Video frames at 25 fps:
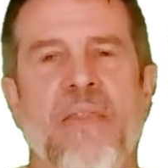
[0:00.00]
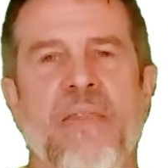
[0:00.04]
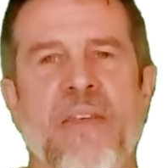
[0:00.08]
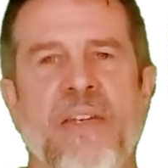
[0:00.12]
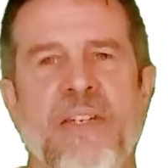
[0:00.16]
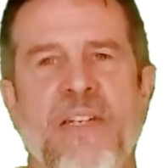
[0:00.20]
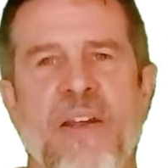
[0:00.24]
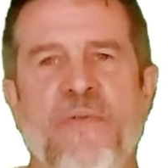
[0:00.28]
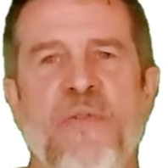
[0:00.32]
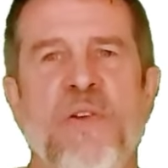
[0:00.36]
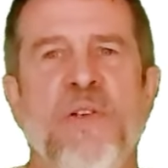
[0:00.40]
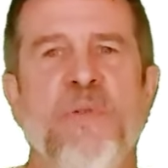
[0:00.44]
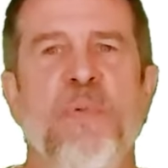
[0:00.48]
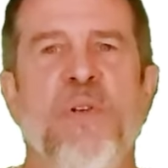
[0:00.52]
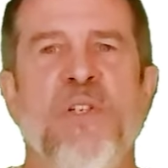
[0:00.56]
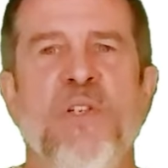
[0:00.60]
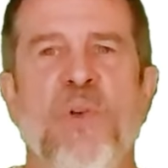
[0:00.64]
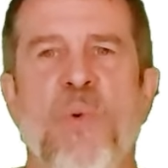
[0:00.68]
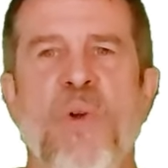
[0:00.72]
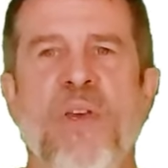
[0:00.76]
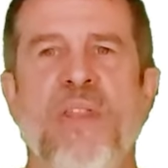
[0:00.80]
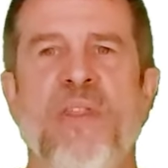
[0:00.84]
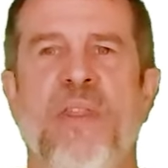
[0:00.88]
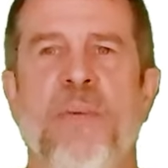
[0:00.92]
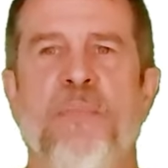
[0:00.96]
The difference
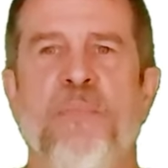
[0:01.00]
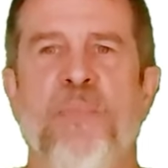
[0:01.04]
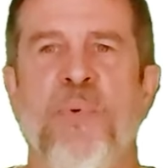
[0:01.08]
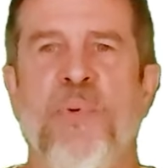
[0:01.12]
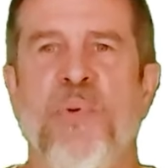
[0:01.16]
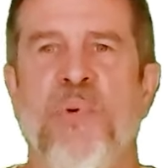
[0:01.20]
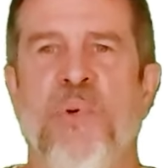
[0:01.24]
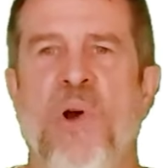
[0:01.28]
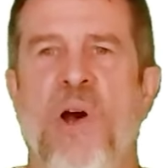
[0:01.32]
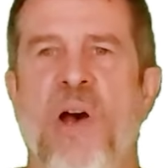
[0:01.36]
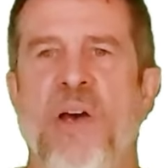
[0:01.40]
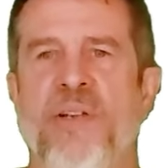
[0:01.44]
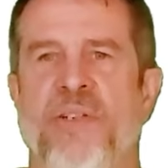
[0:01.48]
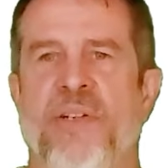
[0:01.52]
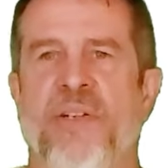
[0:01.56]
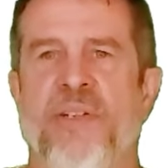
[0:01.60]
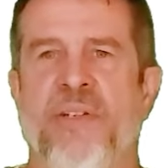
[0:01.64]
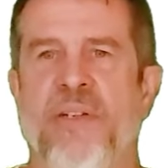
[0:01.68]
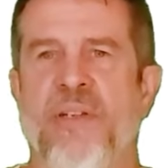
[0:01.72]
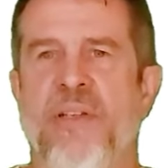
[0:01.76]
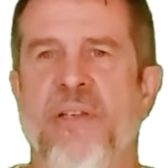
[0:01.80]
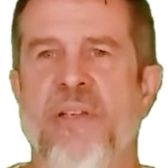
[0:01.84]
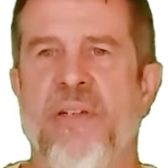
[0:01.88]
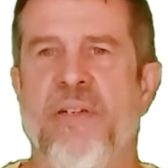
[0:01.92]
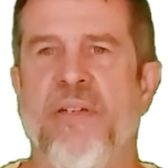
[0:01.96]
between the
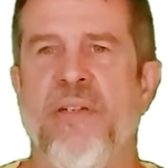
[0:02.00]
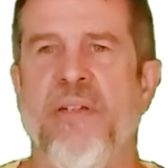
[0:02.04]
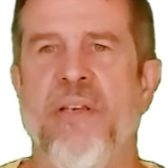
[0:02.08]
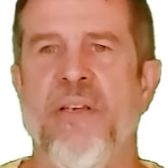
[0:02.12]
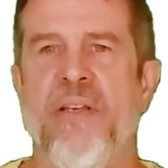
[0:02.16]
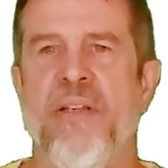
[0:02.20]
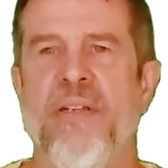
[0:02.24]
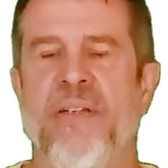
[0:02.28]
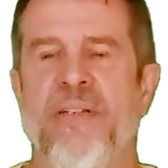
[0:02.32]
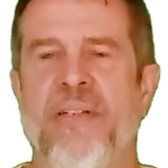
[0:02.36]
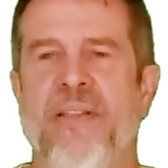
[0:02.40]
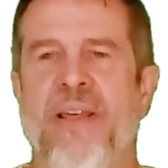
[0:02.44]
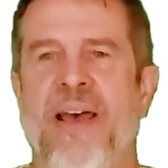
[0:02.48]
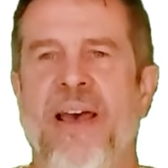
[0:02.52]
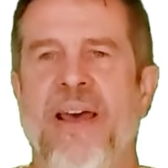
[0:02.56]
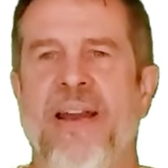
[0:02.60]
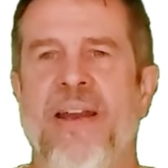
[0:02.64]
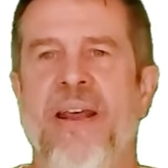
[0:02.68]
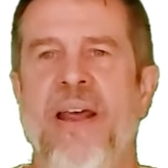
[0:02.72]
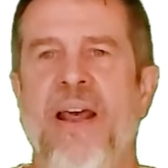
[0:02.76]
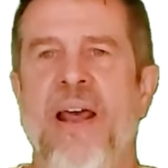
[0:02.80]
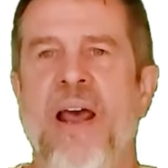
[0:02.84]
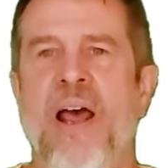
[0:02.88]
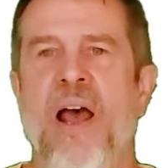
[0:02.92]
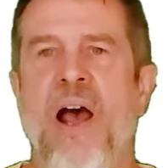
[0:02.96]
processes is
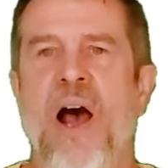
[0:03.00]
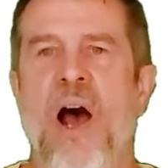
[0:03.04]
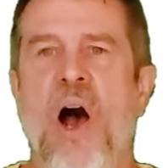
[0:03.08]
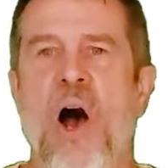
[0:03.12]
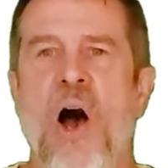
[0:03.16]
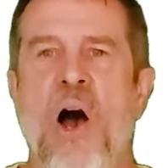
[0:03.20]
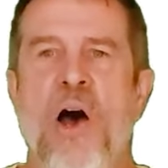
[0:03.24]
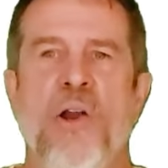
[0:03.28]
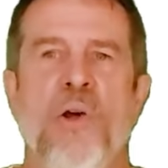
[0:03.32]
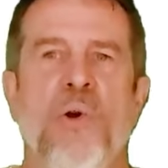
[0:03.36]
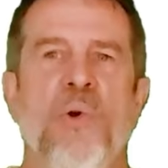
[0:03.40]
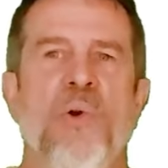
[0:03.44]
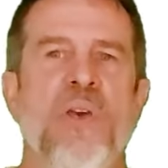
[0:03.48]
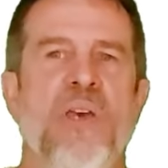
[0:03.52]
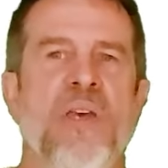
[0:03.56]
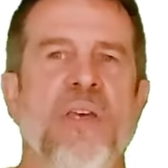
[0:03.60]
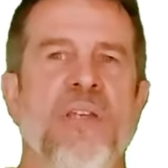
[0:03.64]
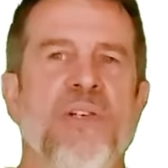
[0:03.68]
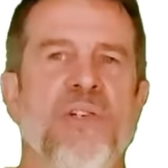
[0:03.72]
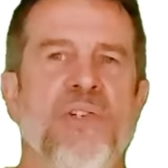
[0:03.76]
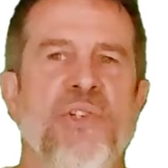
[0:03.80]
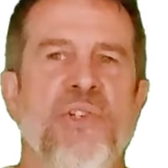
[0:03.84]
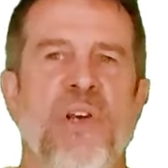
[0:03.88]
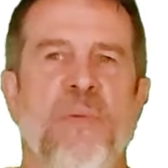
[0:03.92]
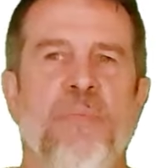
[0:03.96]
that auto
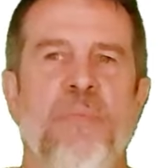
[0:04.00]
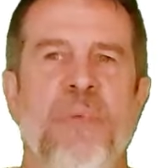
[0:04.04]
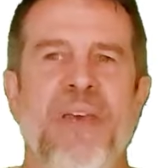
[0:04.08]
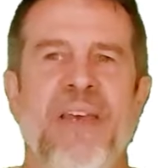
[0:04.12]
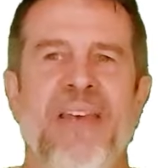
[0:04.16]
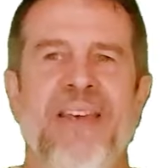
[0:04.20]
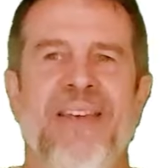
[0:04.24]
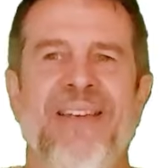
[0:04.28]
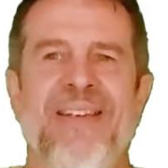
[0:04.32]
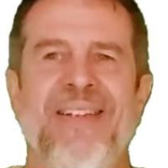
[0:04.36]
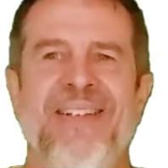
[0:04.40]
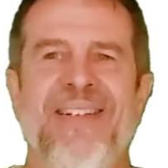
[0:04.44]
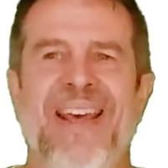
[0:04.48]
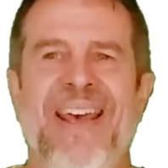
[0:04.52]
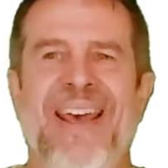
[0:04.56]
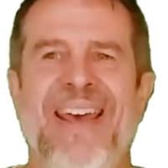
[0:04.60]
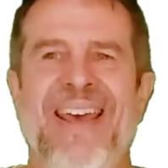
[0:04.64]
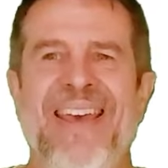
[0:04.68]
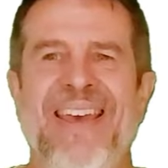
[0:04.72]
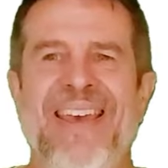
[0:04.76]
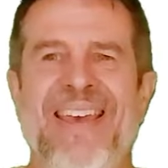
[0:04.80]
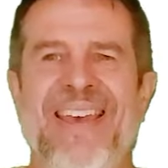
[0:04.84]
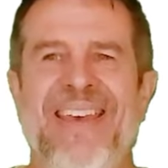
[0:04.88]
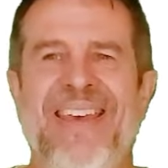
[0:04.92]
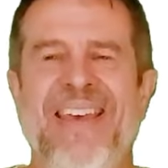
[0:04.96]
kinship is
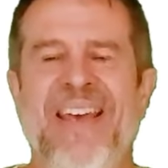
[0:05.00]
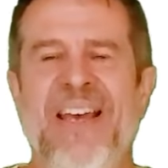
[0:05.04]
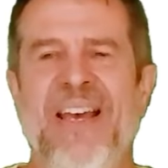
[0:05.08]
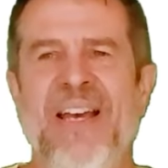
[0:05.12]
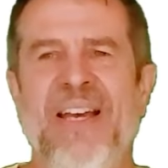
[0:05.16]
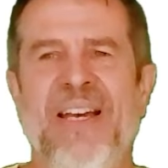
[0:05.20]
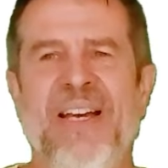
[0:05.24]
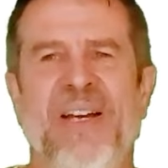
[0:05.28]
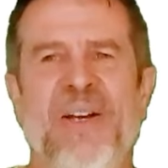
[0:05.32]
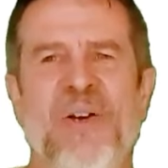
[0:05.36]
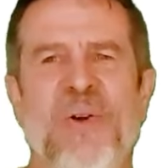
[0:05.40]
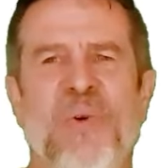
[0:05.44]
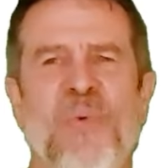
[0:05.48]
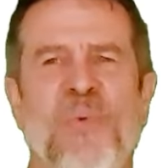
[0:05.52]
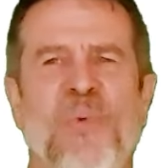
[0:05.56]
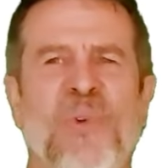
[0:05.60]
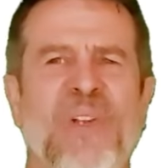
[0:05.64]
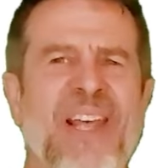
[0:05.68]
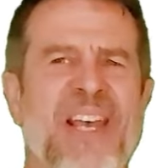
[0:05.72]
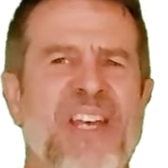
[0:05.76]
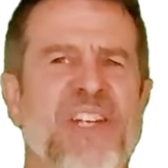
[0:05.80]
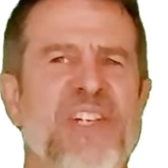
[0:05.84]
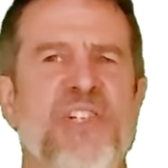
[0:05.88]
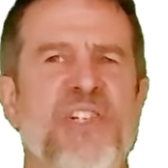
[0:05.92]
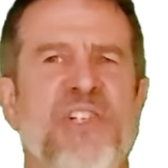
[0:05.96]
a
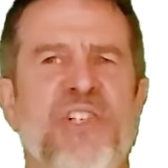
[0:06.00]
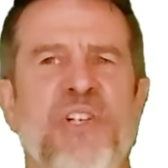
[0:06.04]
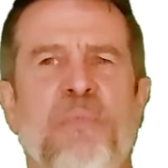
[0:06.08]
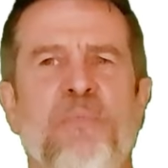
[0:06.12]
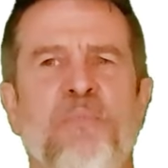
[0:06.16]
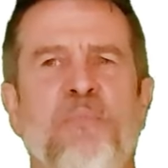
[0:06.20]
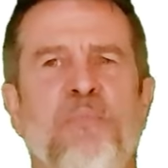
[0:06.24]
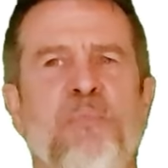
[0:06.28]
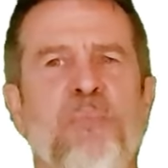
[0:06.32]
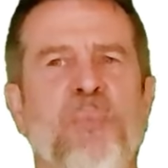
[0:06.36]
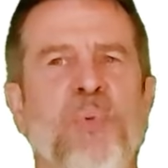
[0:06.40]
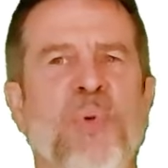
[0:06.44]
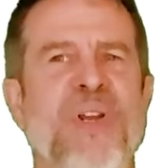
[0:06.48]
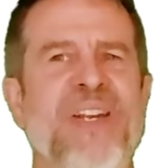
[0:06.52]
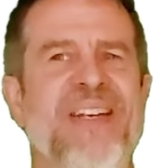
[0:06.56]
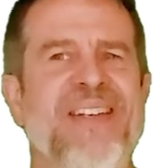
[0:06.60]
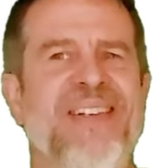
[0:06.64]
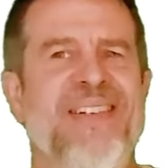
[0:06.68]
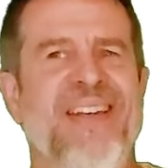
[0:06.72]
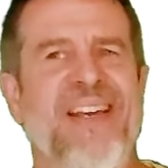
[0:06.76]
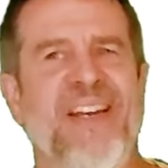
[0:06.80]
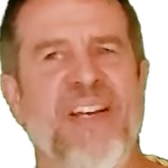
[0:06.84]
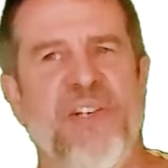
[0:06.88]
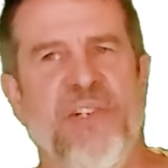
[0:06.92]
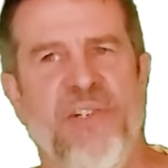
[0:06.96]
relationship
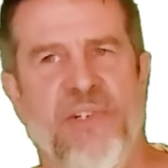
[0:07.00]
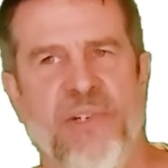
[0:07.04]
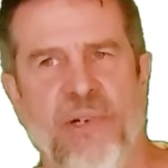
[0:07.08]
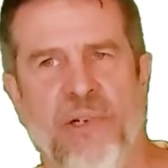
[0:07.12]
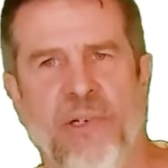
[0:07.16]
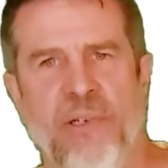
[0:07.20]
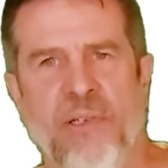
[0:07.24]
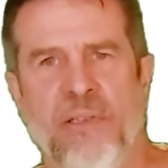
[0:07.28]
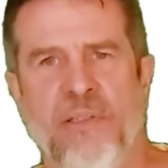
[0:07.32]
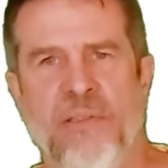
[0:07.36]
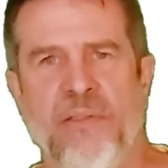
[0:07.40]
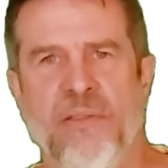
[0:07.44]
predictor,